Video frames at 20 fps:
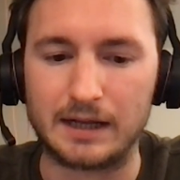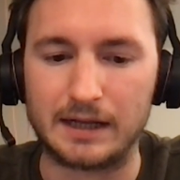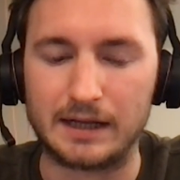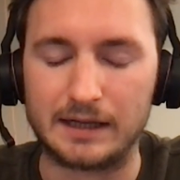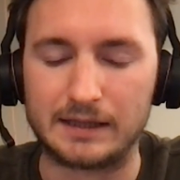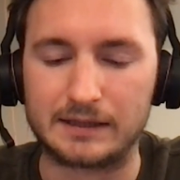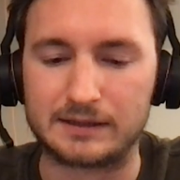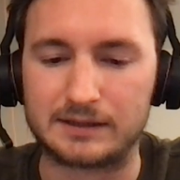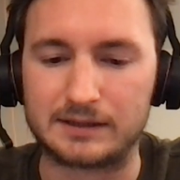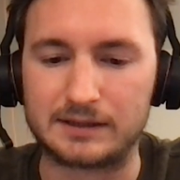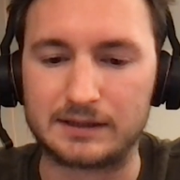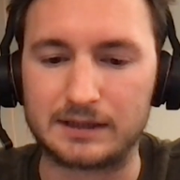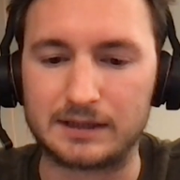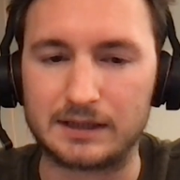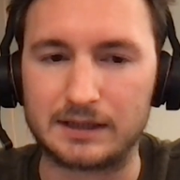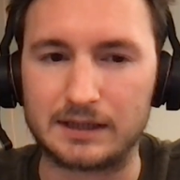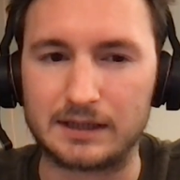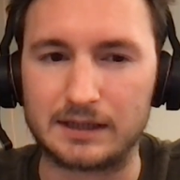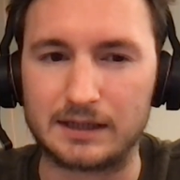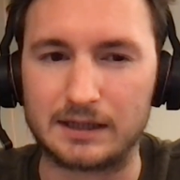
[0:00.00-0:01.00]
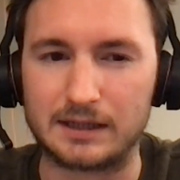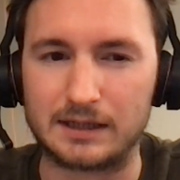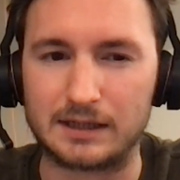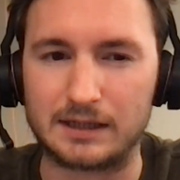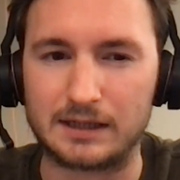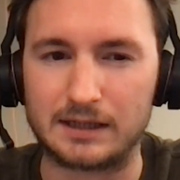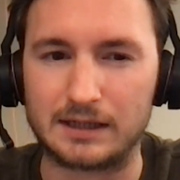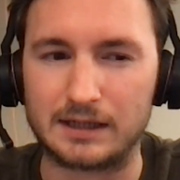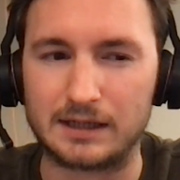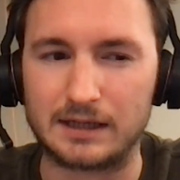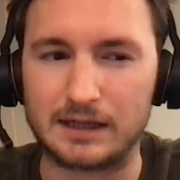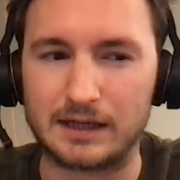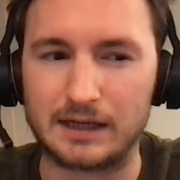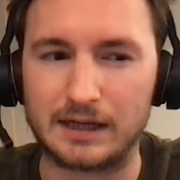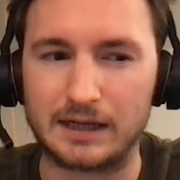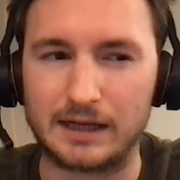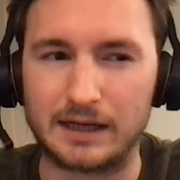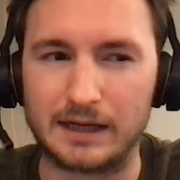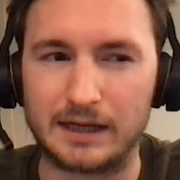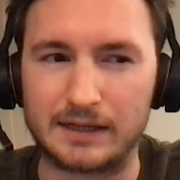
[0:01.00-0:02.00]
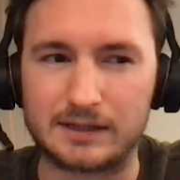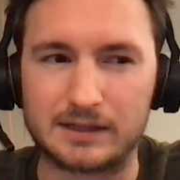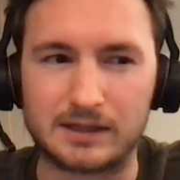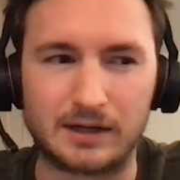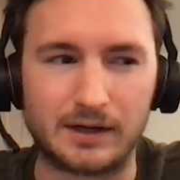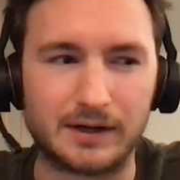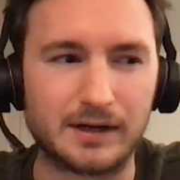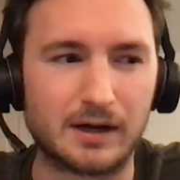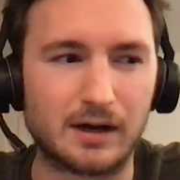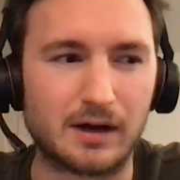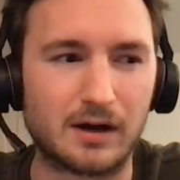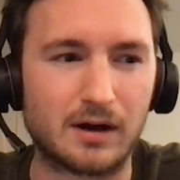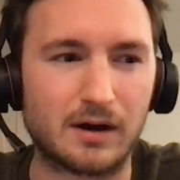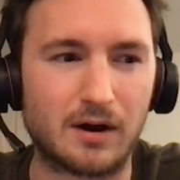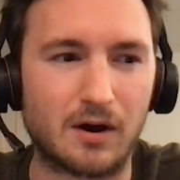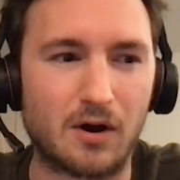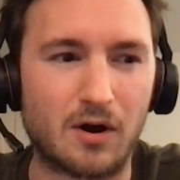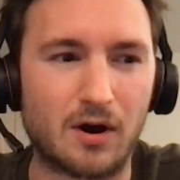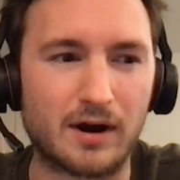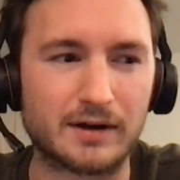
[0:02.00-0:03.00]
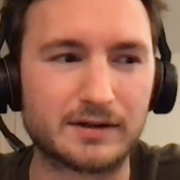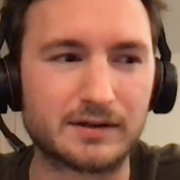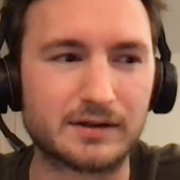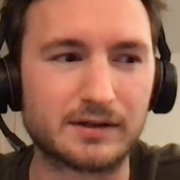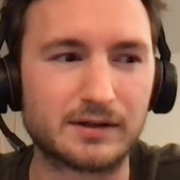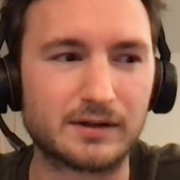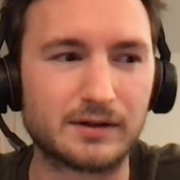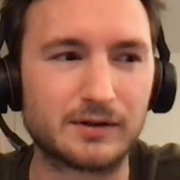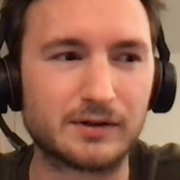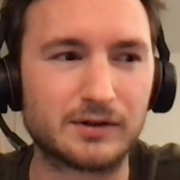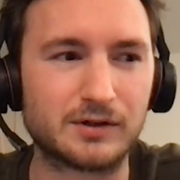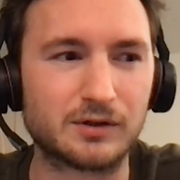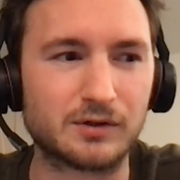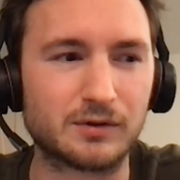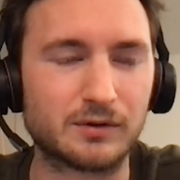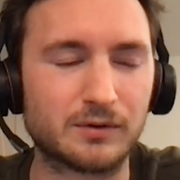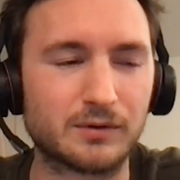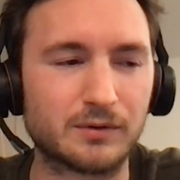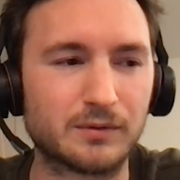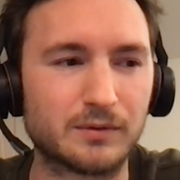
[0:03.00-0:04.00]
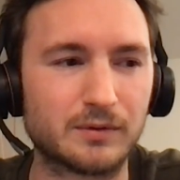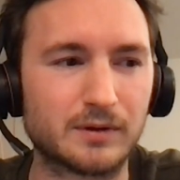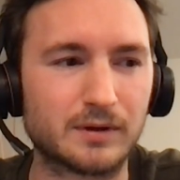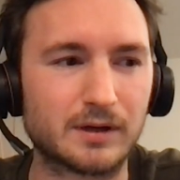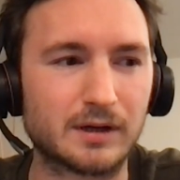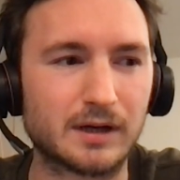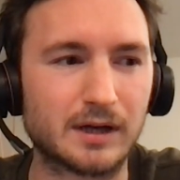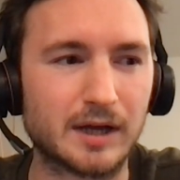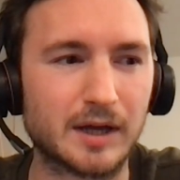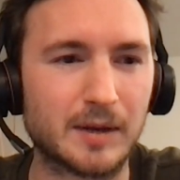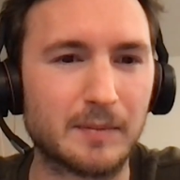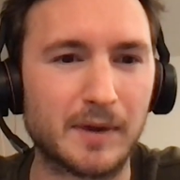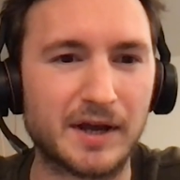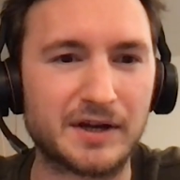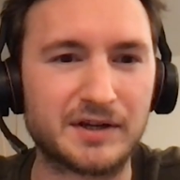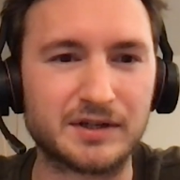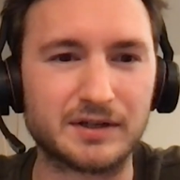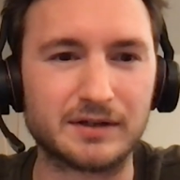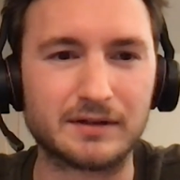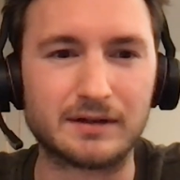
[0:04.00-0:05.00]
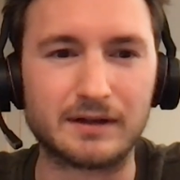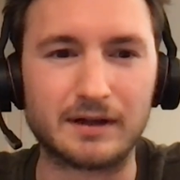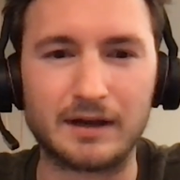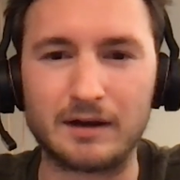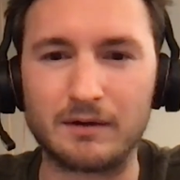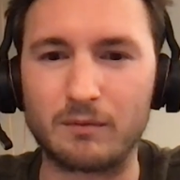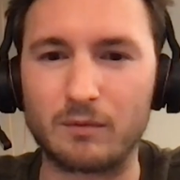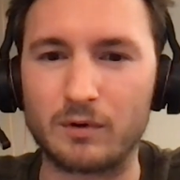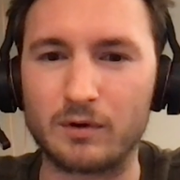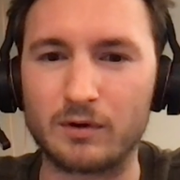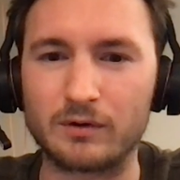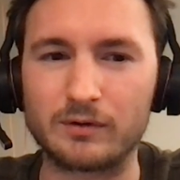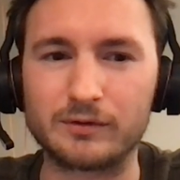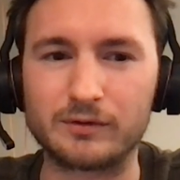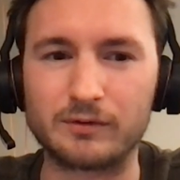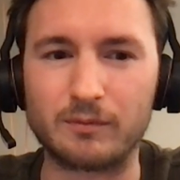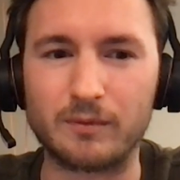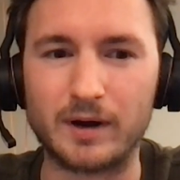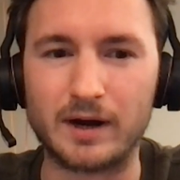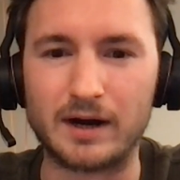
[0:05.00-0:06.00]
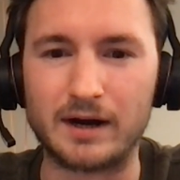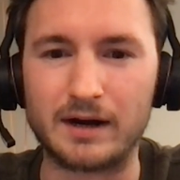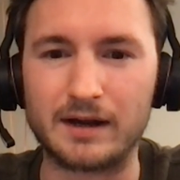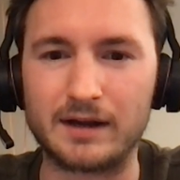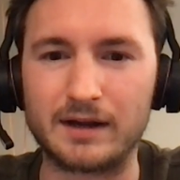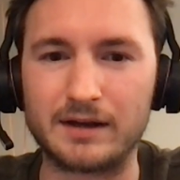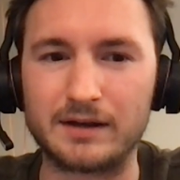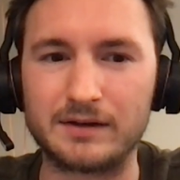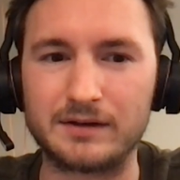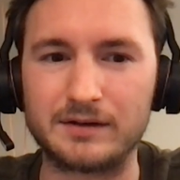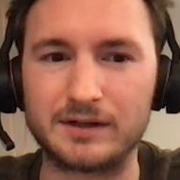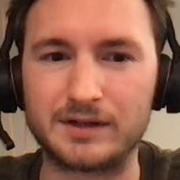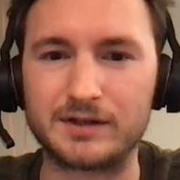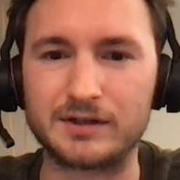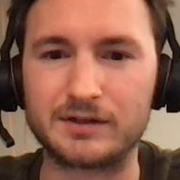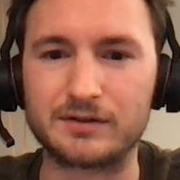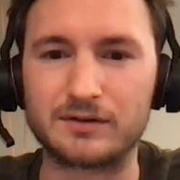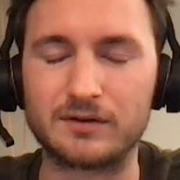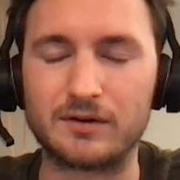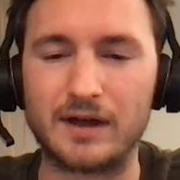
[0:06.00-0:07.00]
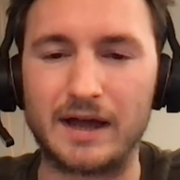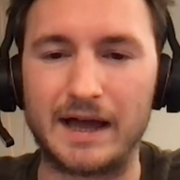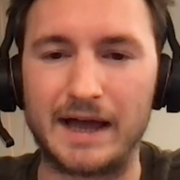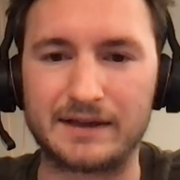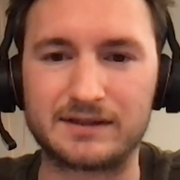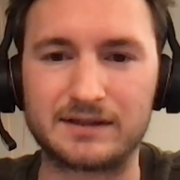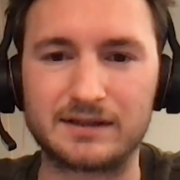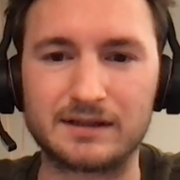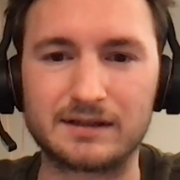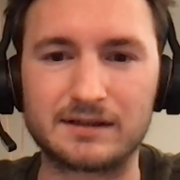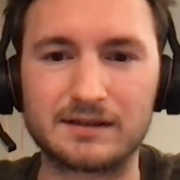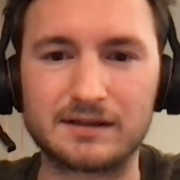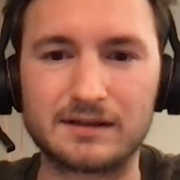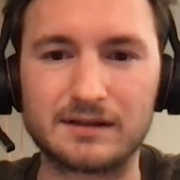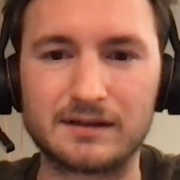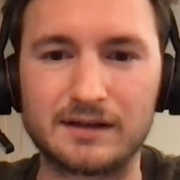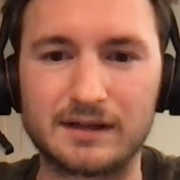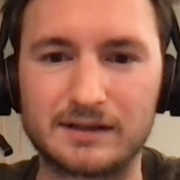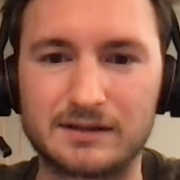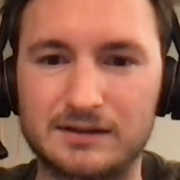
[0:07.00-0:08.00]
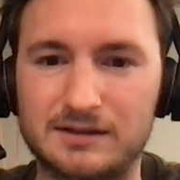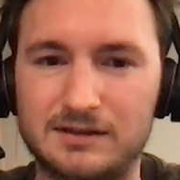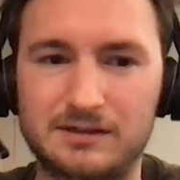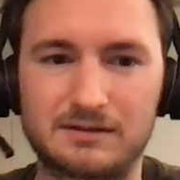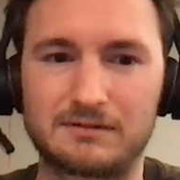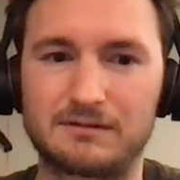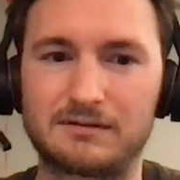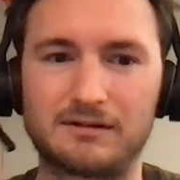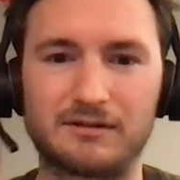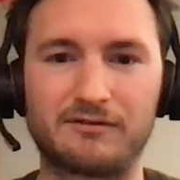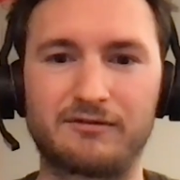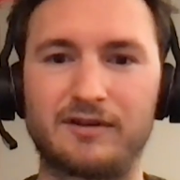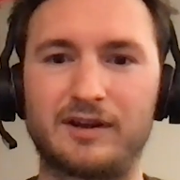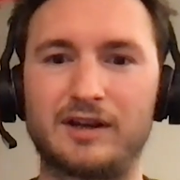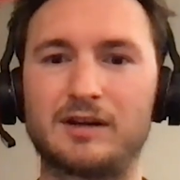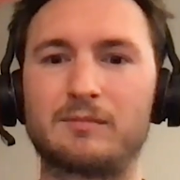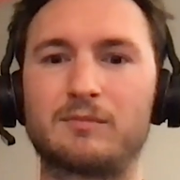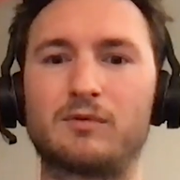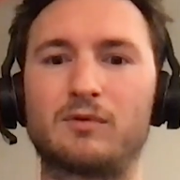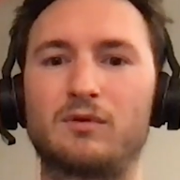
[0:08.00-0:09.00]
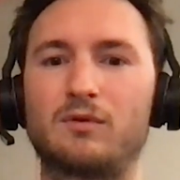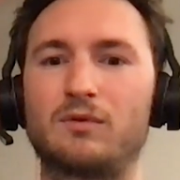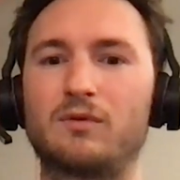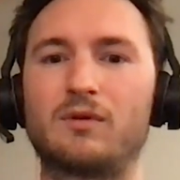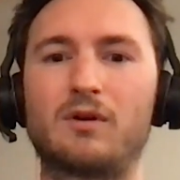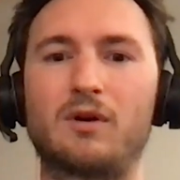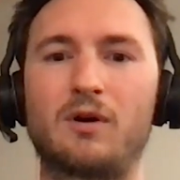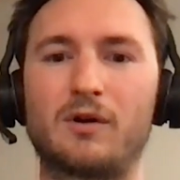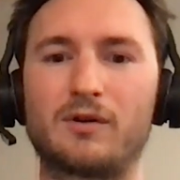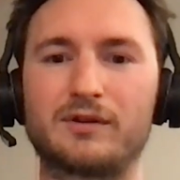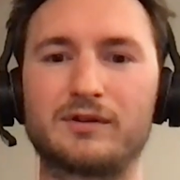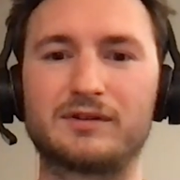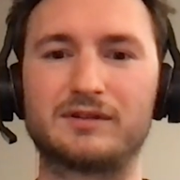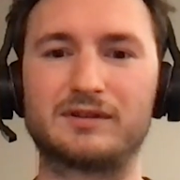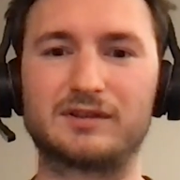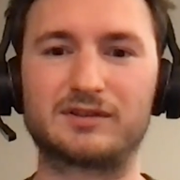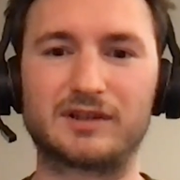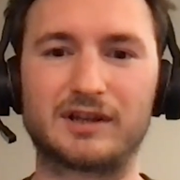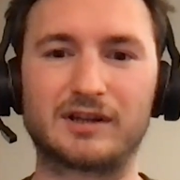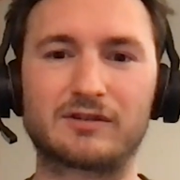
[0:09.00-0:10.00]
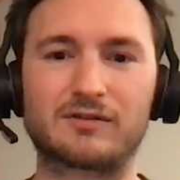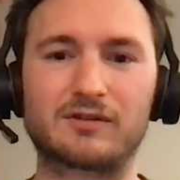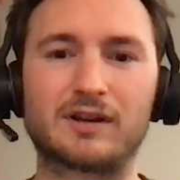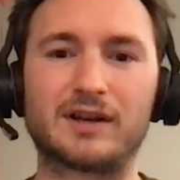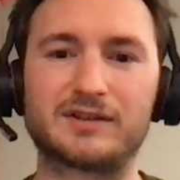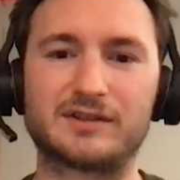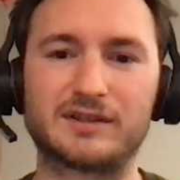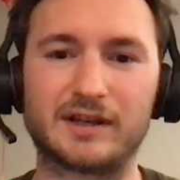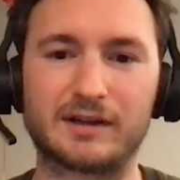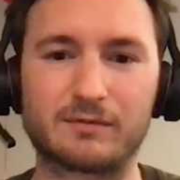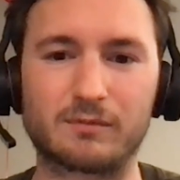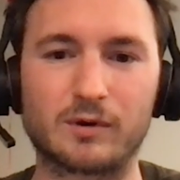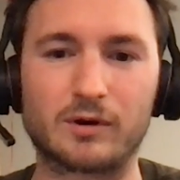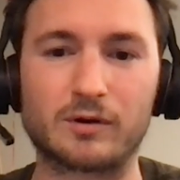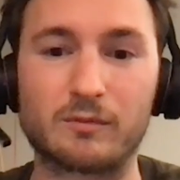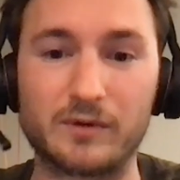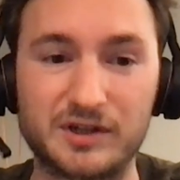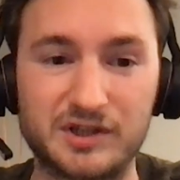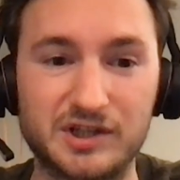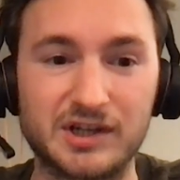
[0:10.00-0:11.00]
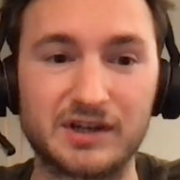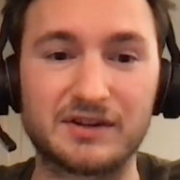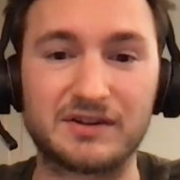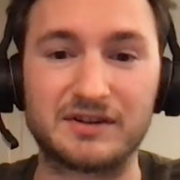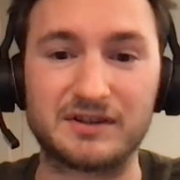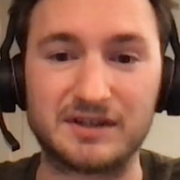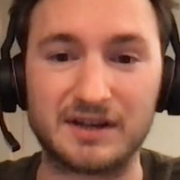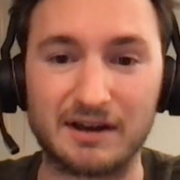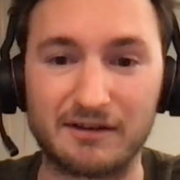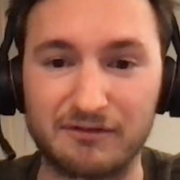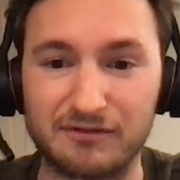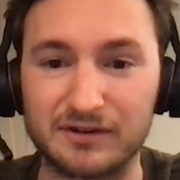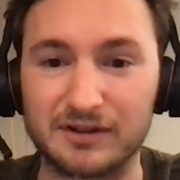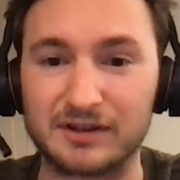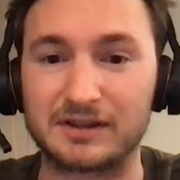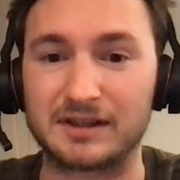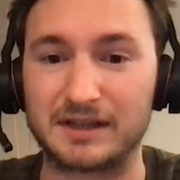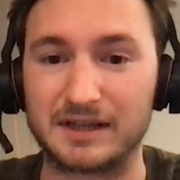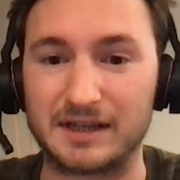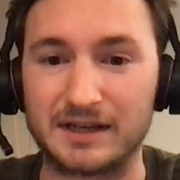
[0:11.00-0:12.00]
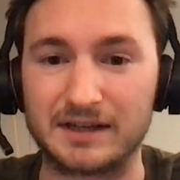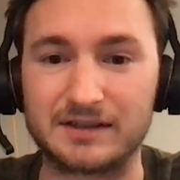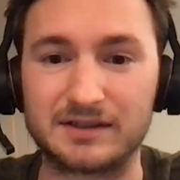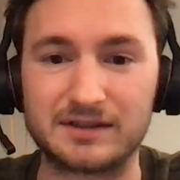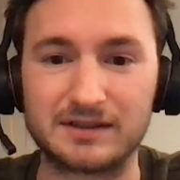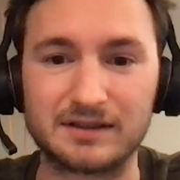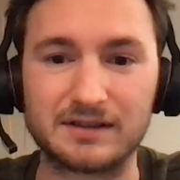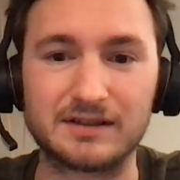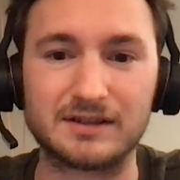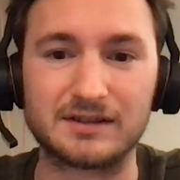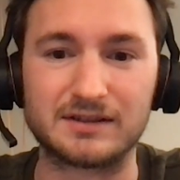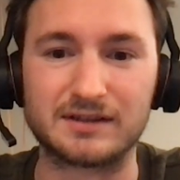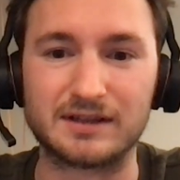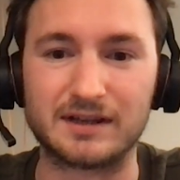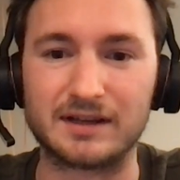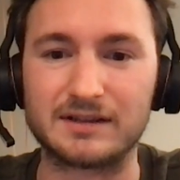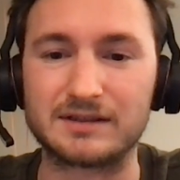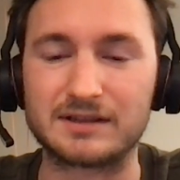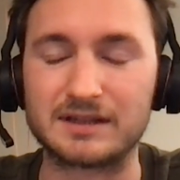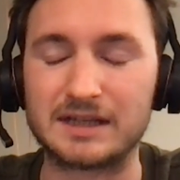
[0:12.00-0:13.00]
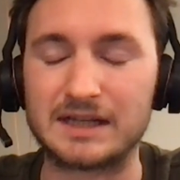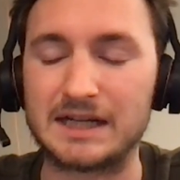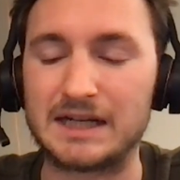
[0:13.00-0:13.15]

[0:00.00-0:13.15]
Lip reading: it's it's kind of hard to imagine a world where a digital asset that's available on a decentralized network, which it definitely is these days,